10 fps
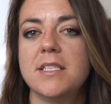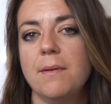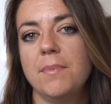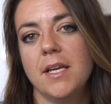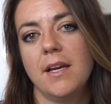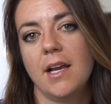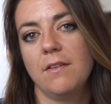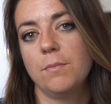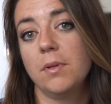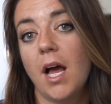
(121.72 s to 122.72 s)
the same thing kind
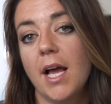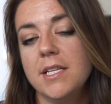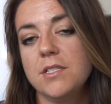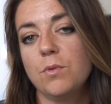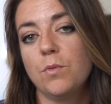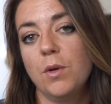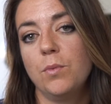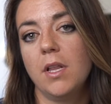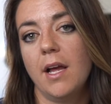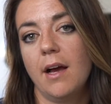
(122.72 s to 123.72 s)
of applies, where we
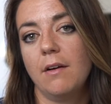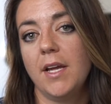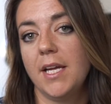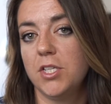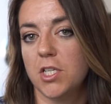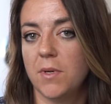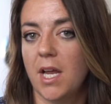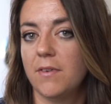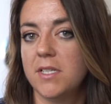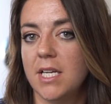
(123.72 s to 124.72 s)
will have a judgment
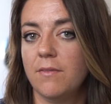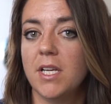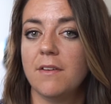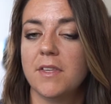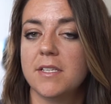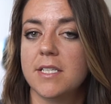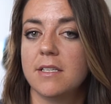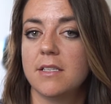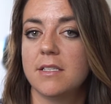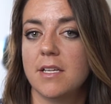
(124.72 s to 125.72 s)
affidavit if
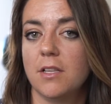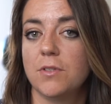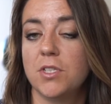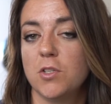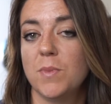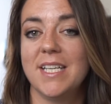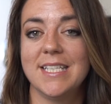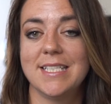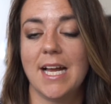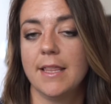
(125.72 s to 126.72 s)
the seller's judgment
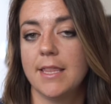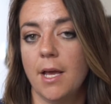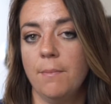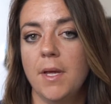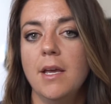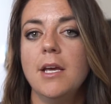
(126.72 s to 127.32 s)
is not them.